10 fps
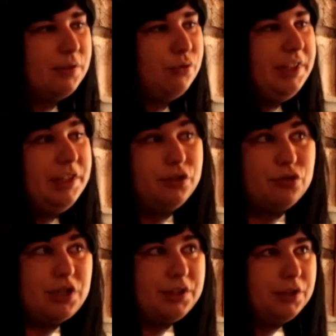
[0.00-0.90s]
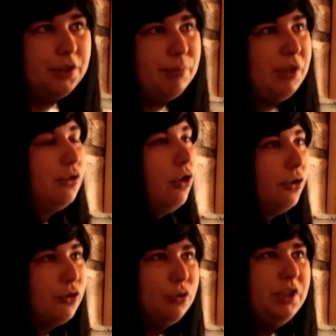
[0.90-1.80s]
related to gender, but
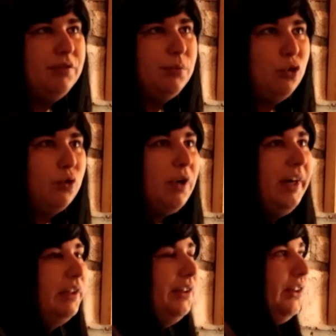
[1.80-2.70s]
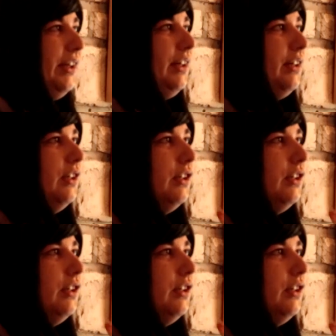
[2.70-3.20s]
also even more widely, like